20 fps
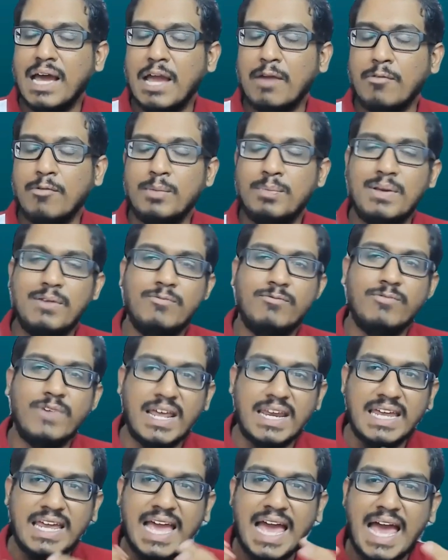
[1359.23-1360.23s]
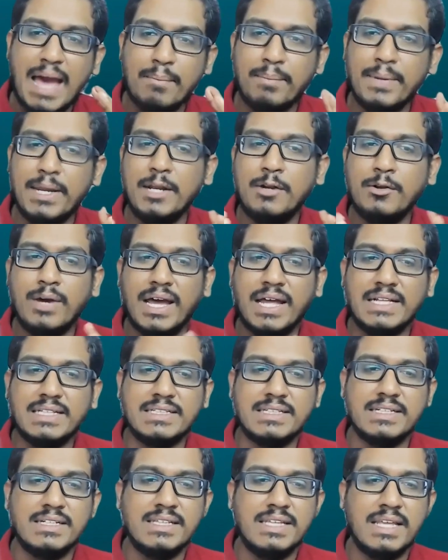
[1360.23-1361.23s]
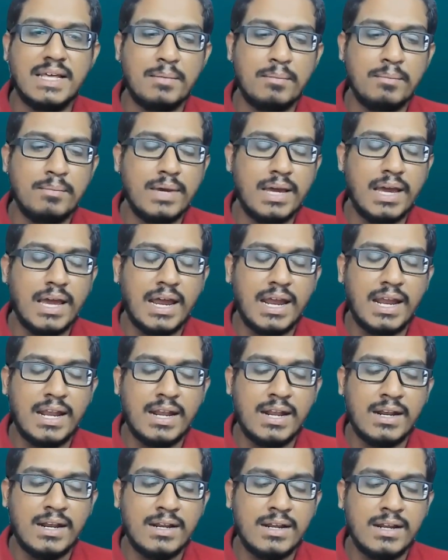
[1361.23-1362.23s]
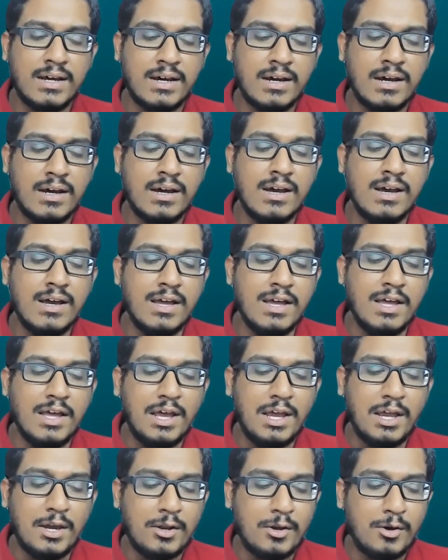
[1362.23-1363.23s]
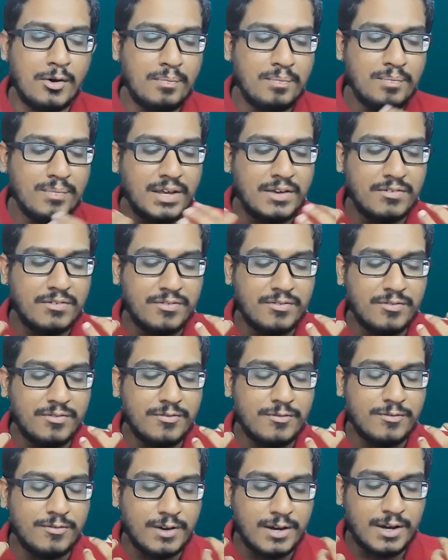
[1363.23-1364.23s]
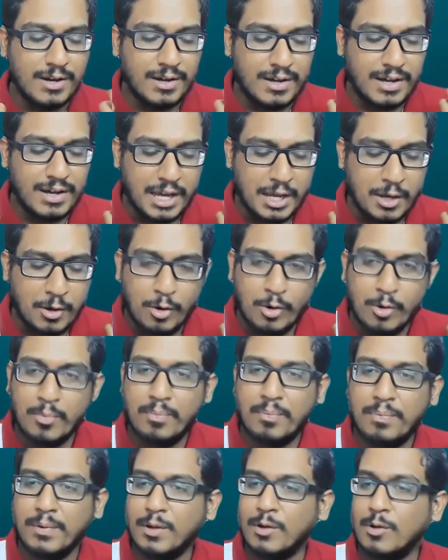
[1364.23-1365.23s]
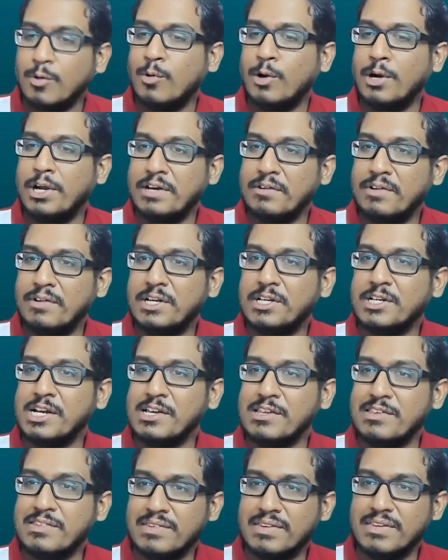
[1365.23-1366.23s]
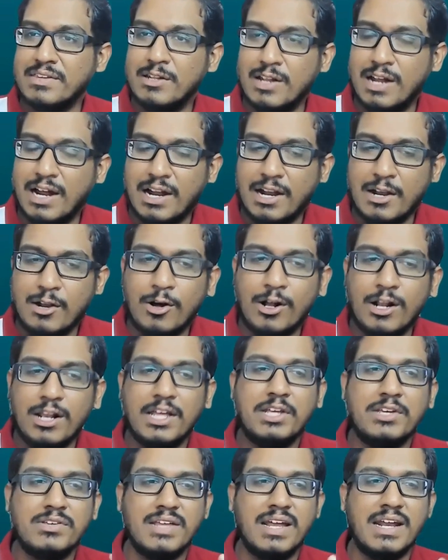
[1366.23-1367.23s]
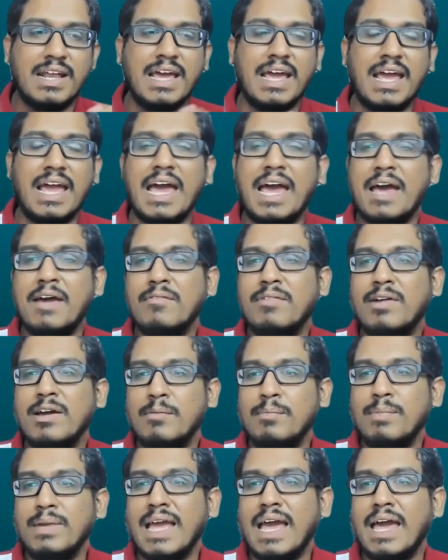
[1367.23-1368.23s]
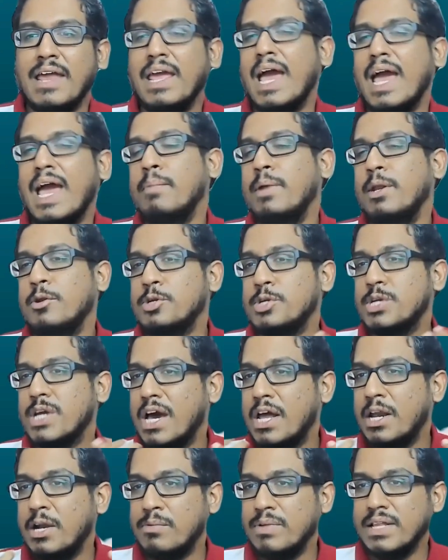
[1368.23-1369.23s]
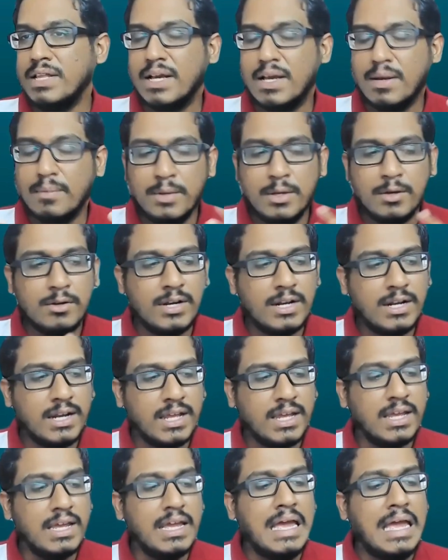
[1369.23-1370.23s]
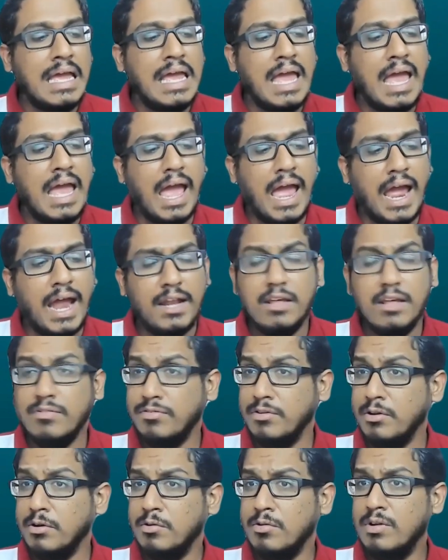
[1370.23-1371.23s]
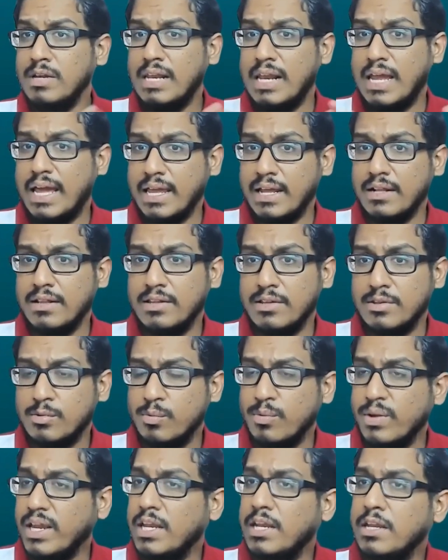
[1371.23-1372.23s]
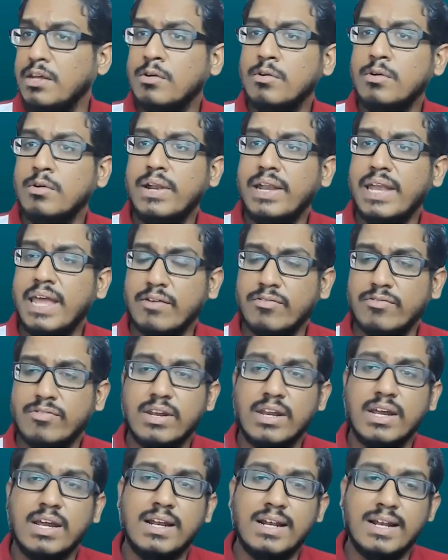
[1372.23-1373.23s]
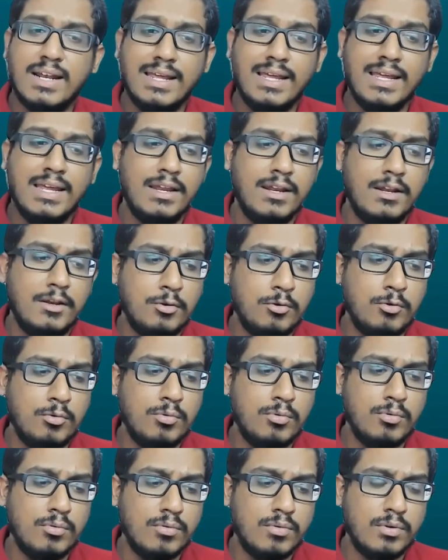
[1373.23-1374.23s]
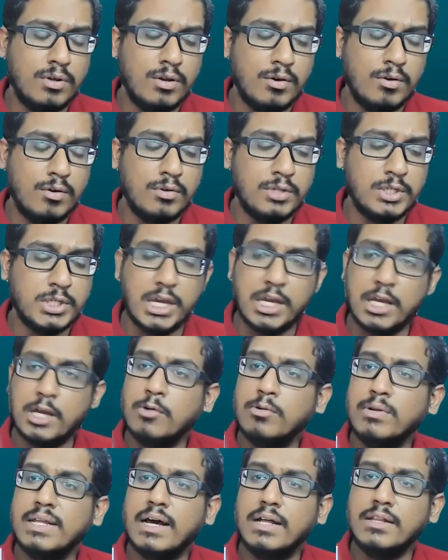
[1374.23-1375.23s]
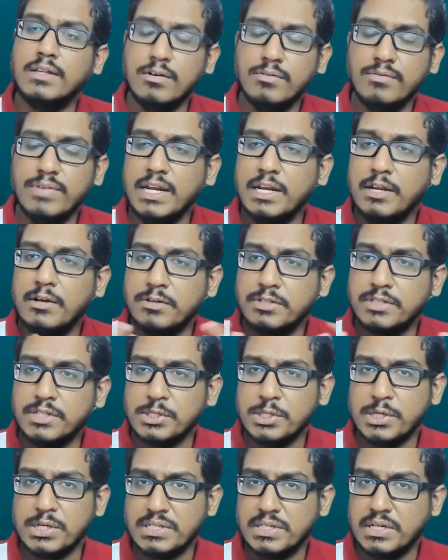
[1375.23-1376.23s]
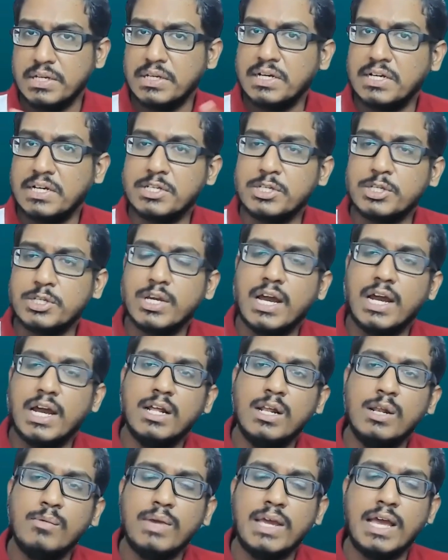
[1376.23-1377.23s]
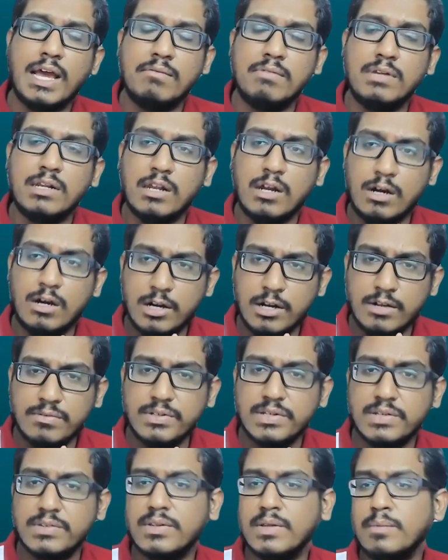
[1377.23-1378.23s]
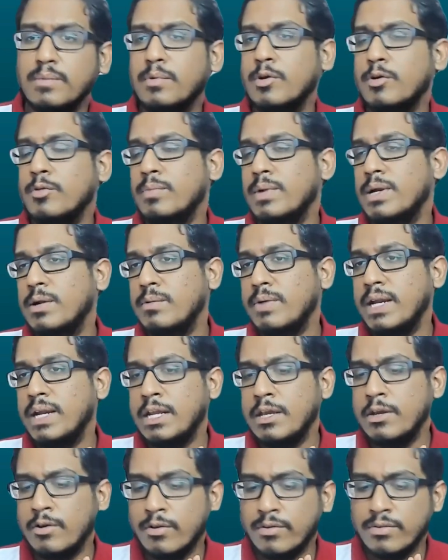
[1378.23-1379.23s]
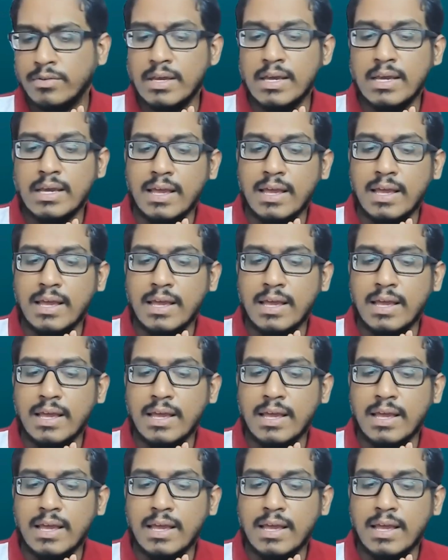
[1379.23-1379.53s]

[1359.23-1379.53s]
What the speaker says: I would be very happy to answer them. And, if I hope, whatever chess knowledge that I have, I'll be very happy to share it with the community. And if you do like this video, definitely do, check out the other videos in Chess Gaja's channel. We have a lot of chess improvement videos.